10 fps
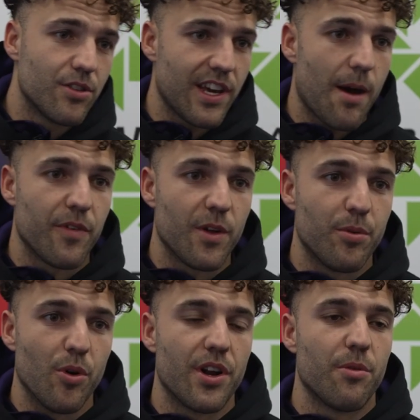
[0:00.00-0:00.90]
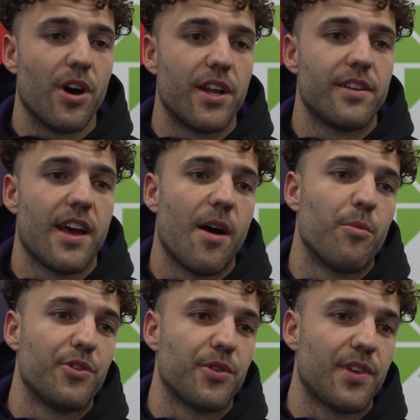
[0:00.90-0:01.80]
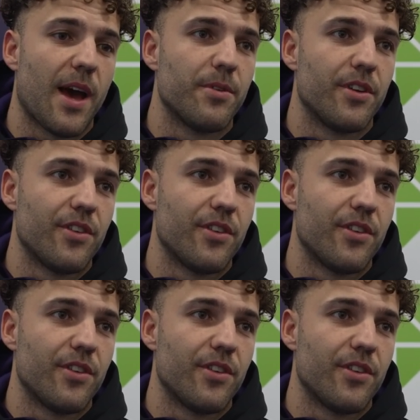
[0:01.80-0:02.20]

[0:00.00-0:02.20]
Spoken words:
looking up on the board at what Wiz was able to